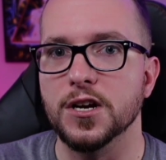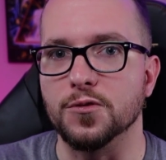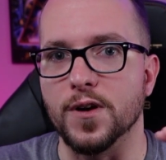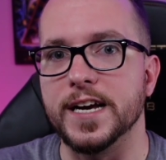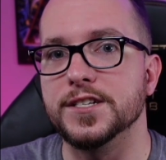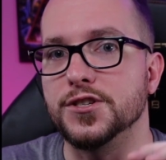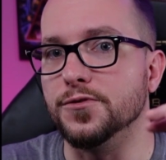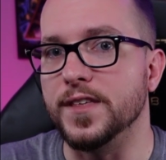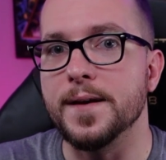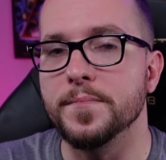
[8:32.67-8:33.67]
Right. So
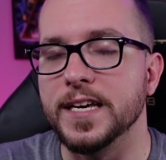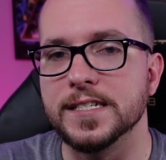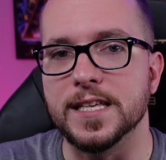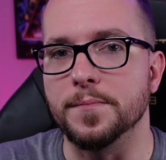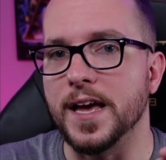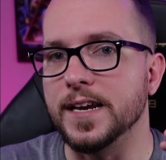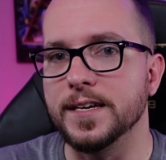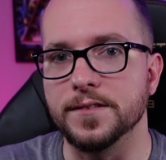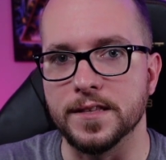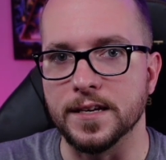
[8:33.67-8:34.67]
that means
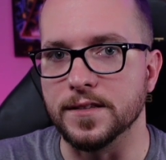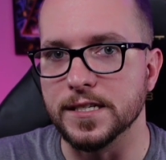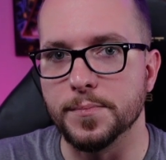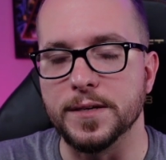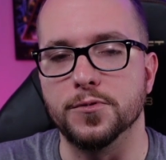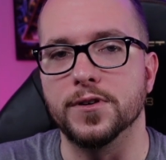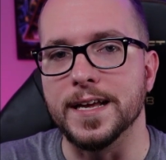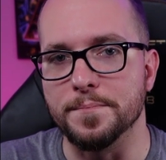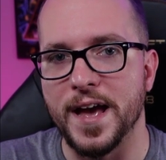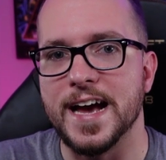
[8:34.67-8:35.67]
that these people
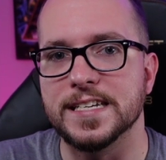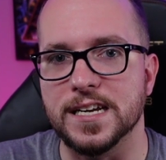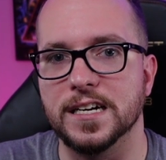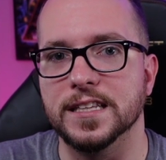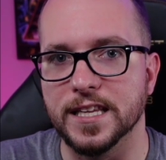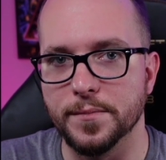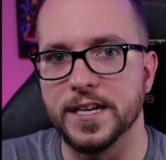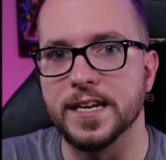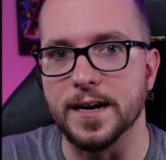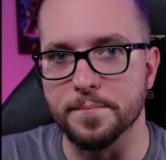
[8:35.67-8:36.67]
can pass
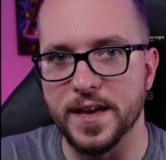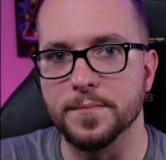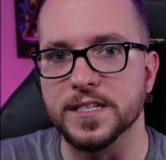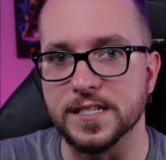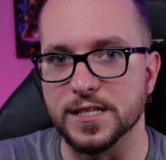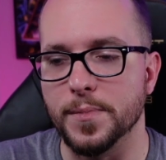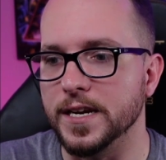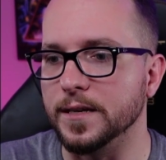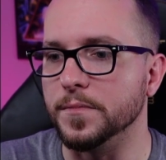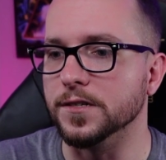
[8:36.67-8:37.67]
unlimited amendments to
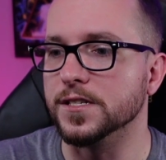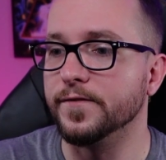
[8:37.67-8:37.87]
spending bills,